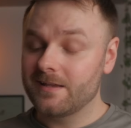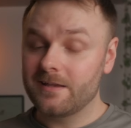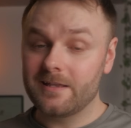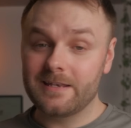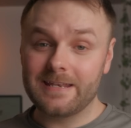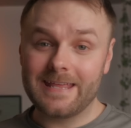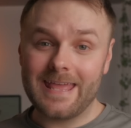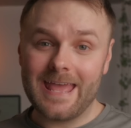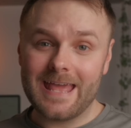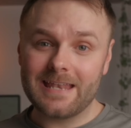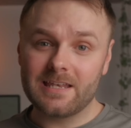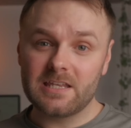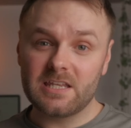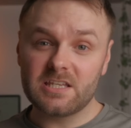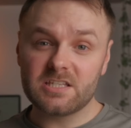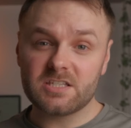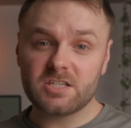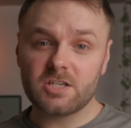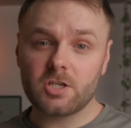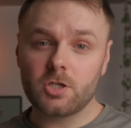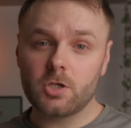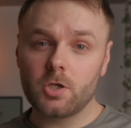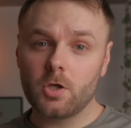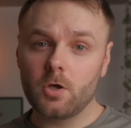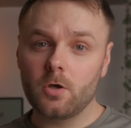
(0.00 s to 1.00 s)
And again, it
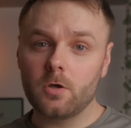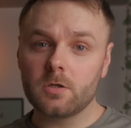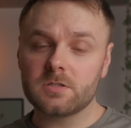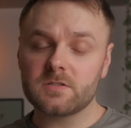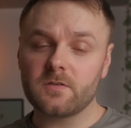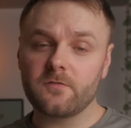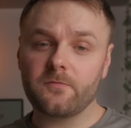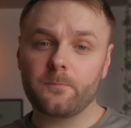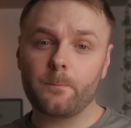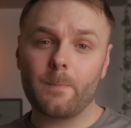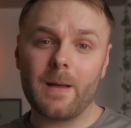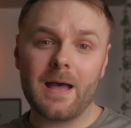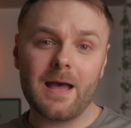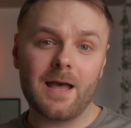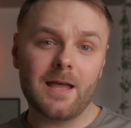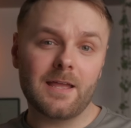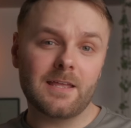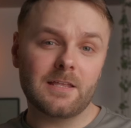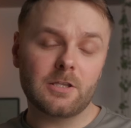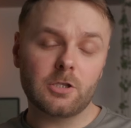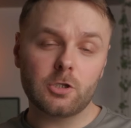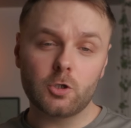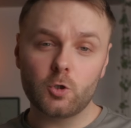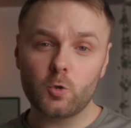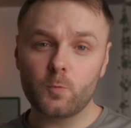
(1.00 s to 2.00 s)
secures
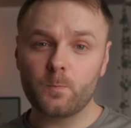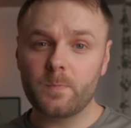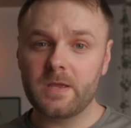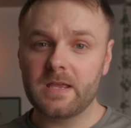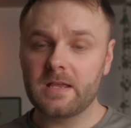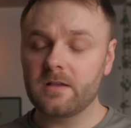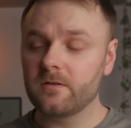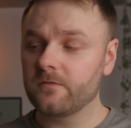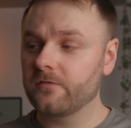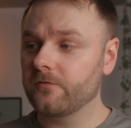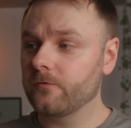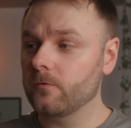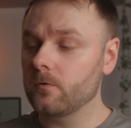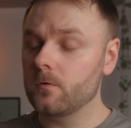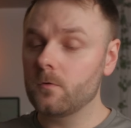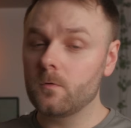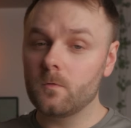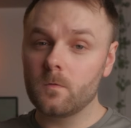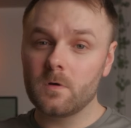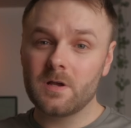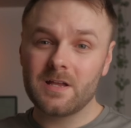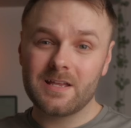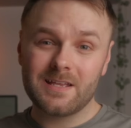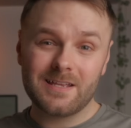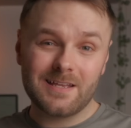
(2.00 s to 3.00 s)
by looping
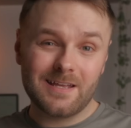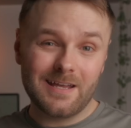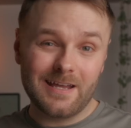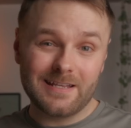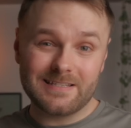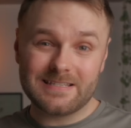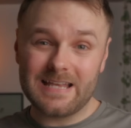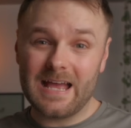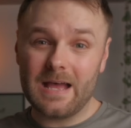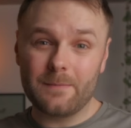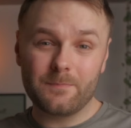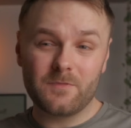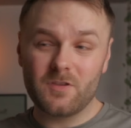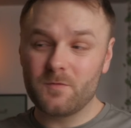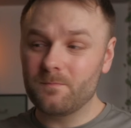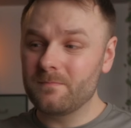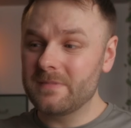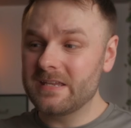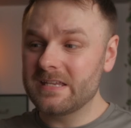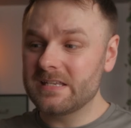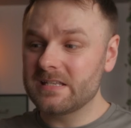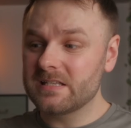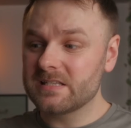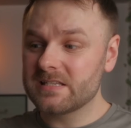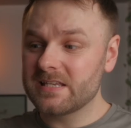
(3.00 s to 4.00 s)
through a tab that
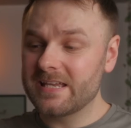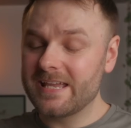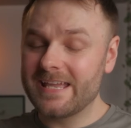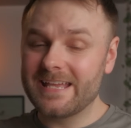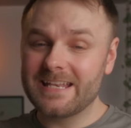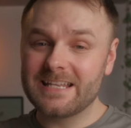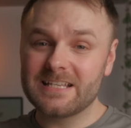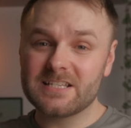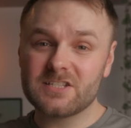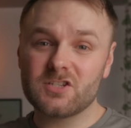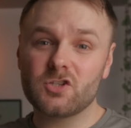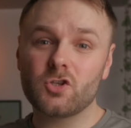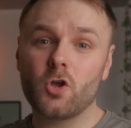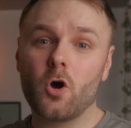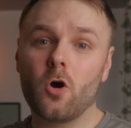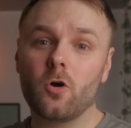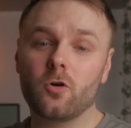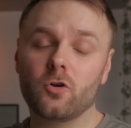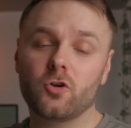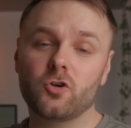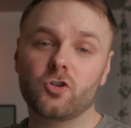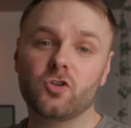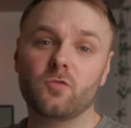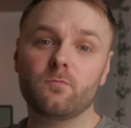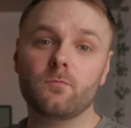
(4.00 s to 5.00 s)
means it is
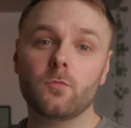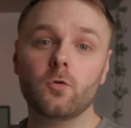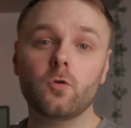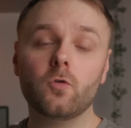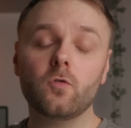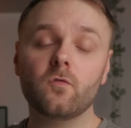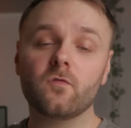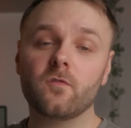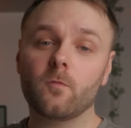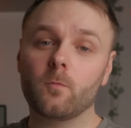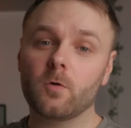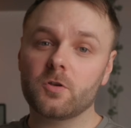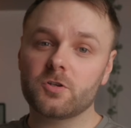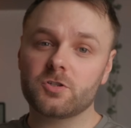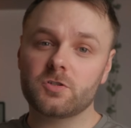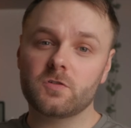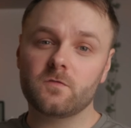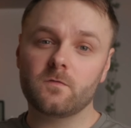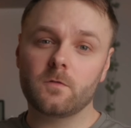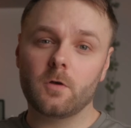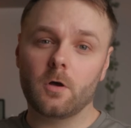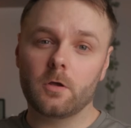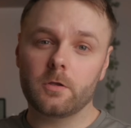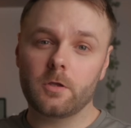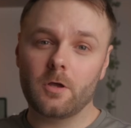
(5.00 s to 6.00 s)
not going to move once
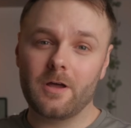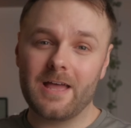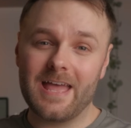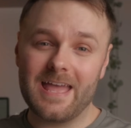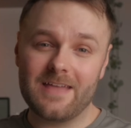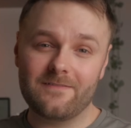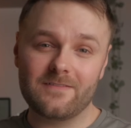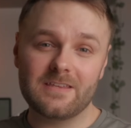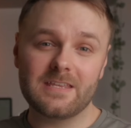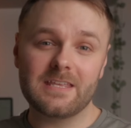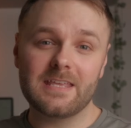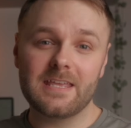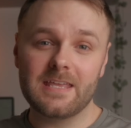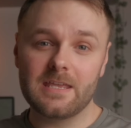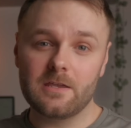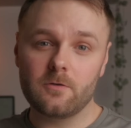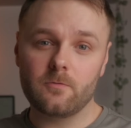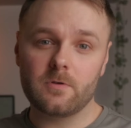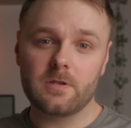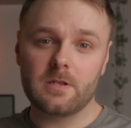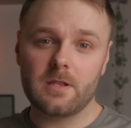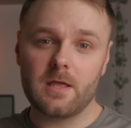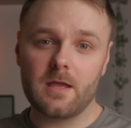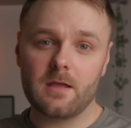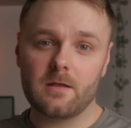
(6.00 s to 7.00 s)
you've got your heavy
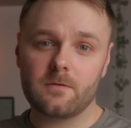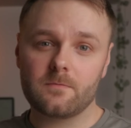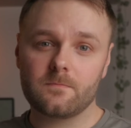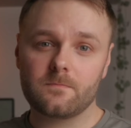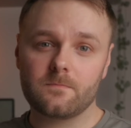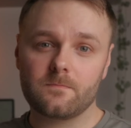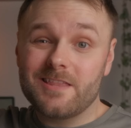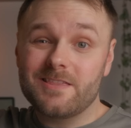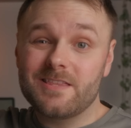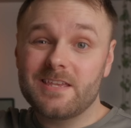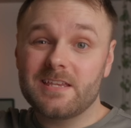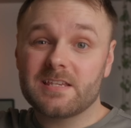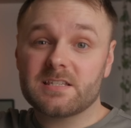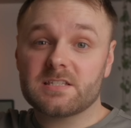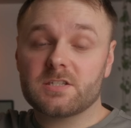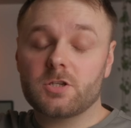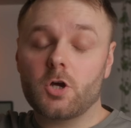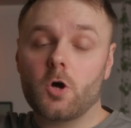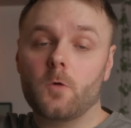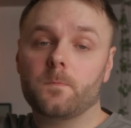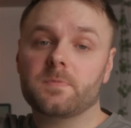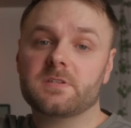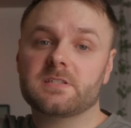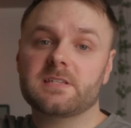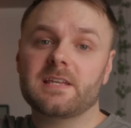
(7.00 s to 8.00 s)
gear in there. And this
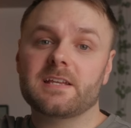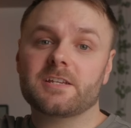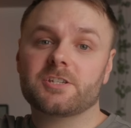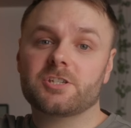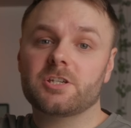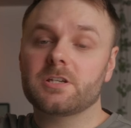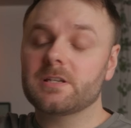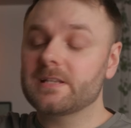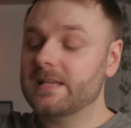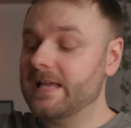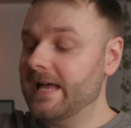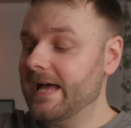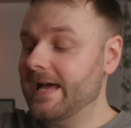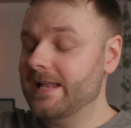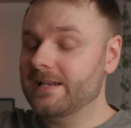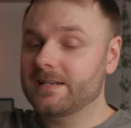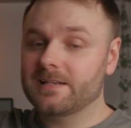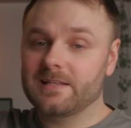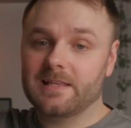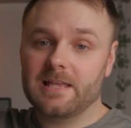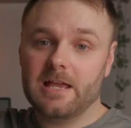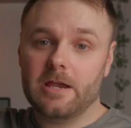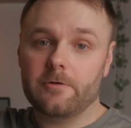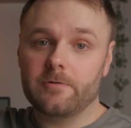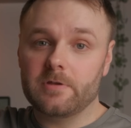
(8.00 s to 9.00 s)
top section
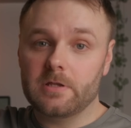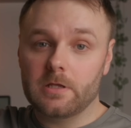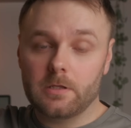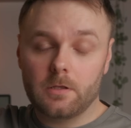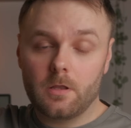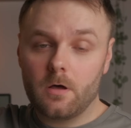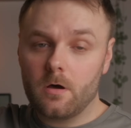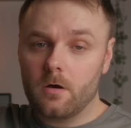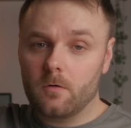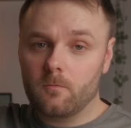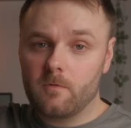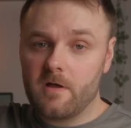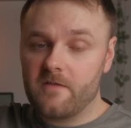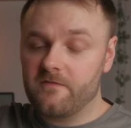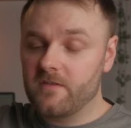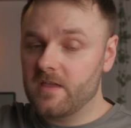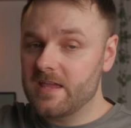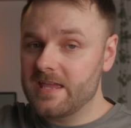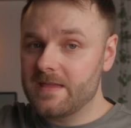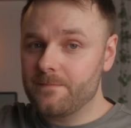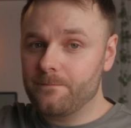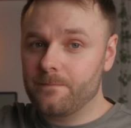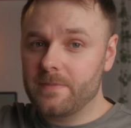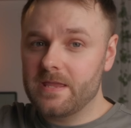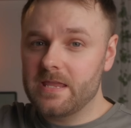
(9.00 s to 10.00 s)
can carry a lot, whether
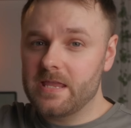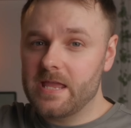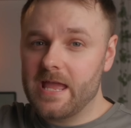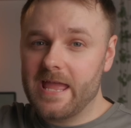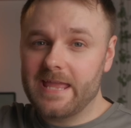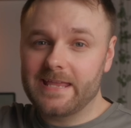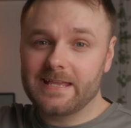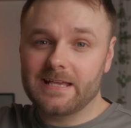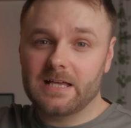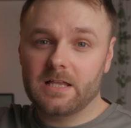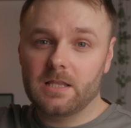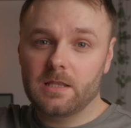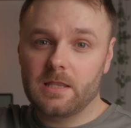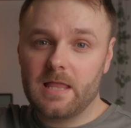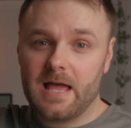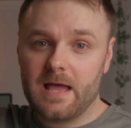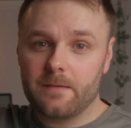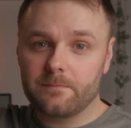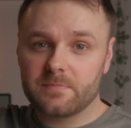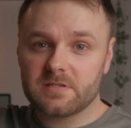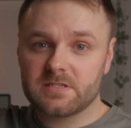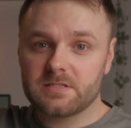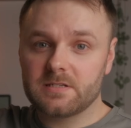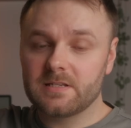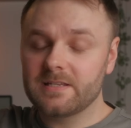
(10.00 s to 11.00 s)
it be a
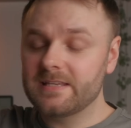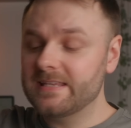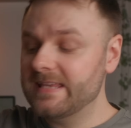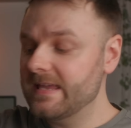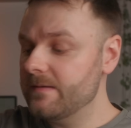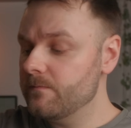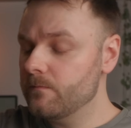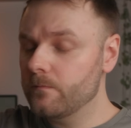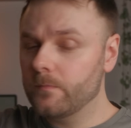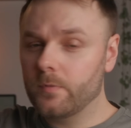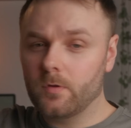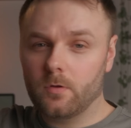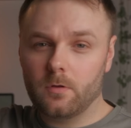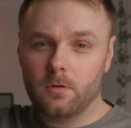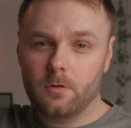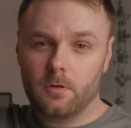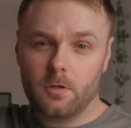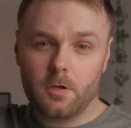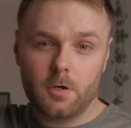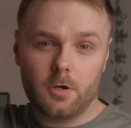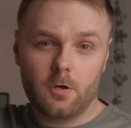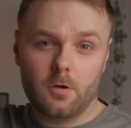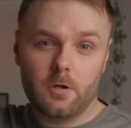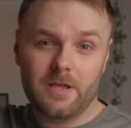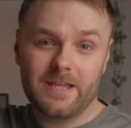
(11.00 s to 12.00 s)
collapsed
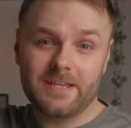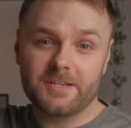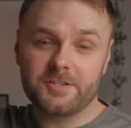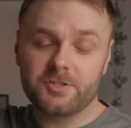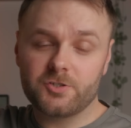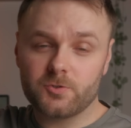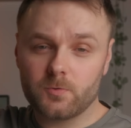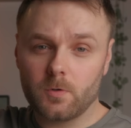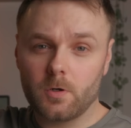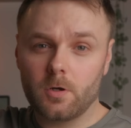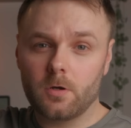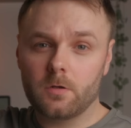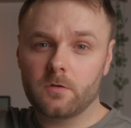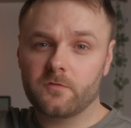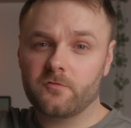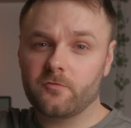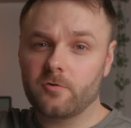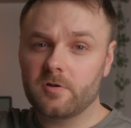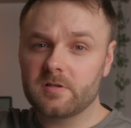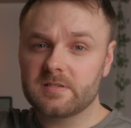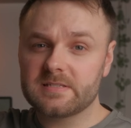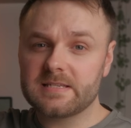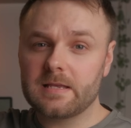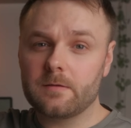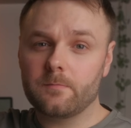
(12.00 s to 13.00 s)
gimbal or a drone,
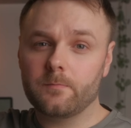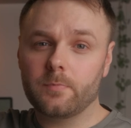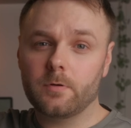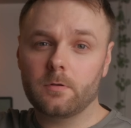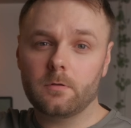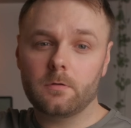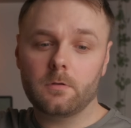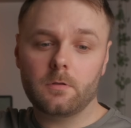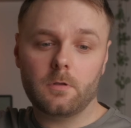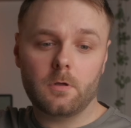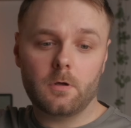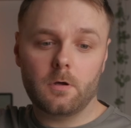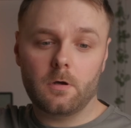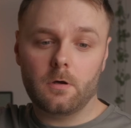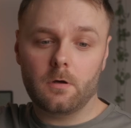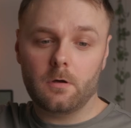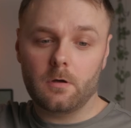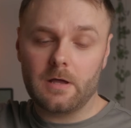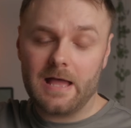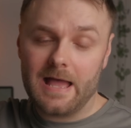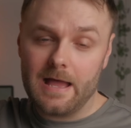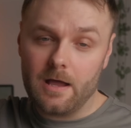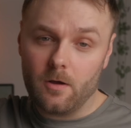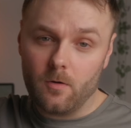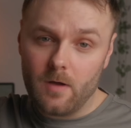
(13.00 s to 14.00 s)
for example,
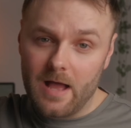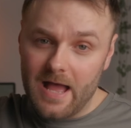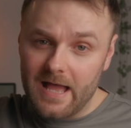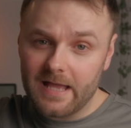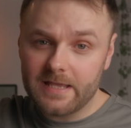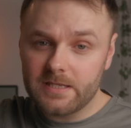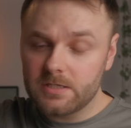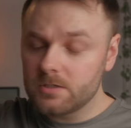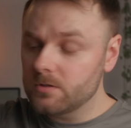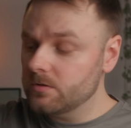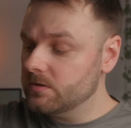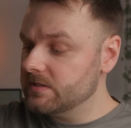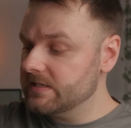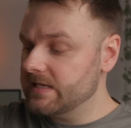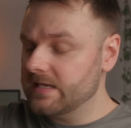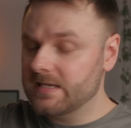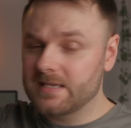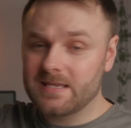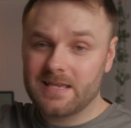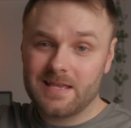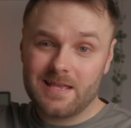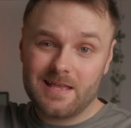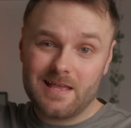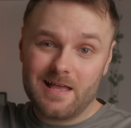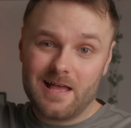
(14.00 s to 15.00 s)
or how I use it.